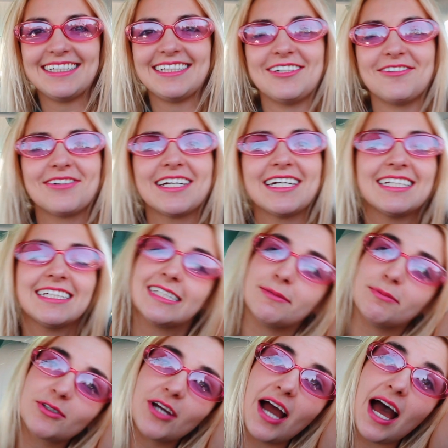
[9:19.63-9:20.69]
Don't forget to
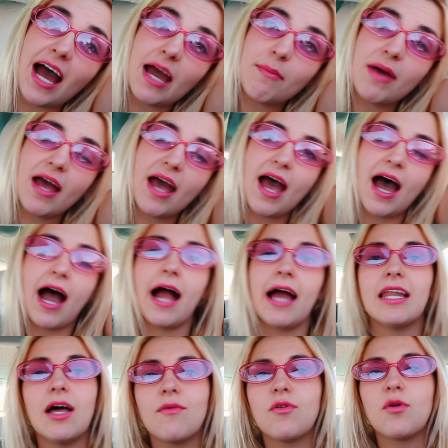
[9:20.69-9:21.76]
subscribe. I
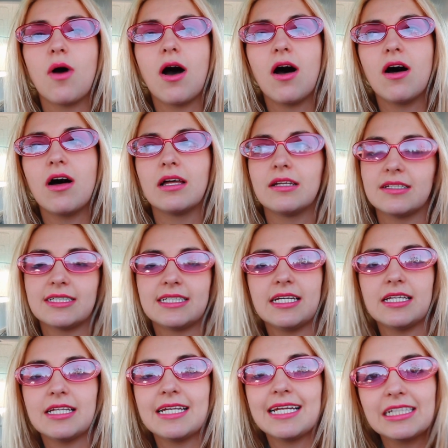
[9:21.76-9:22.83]
love you all, and I'll see you
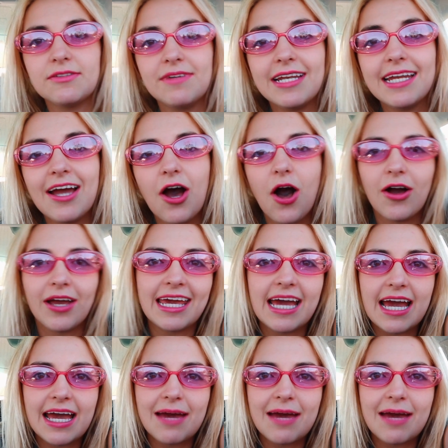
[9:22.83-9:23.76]
in the next video. Okay,